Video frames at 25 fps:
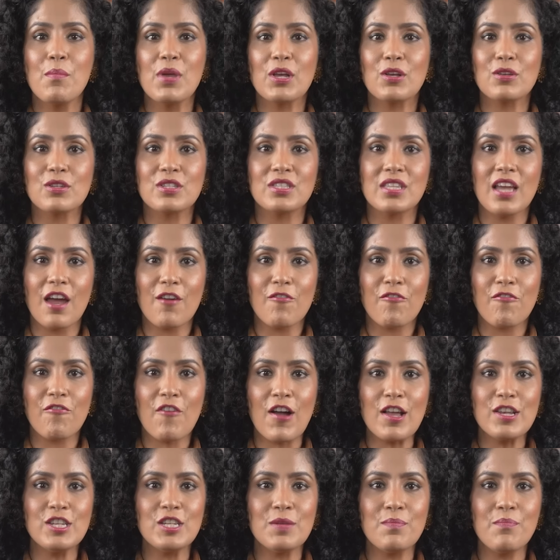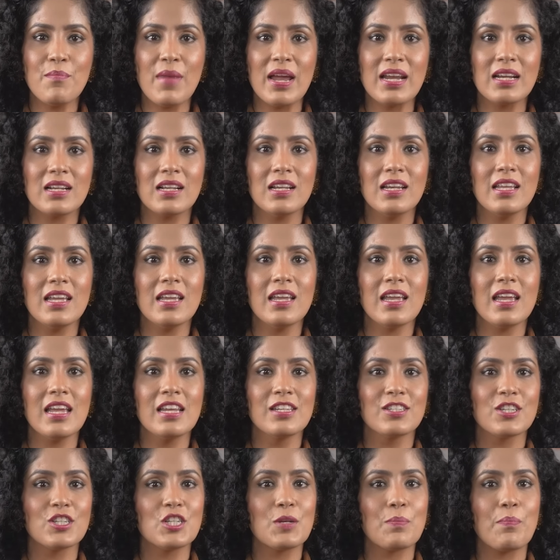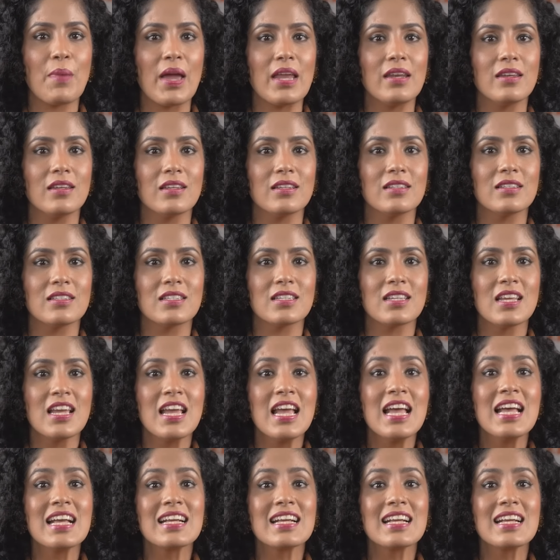because they are fundamentally interdependent.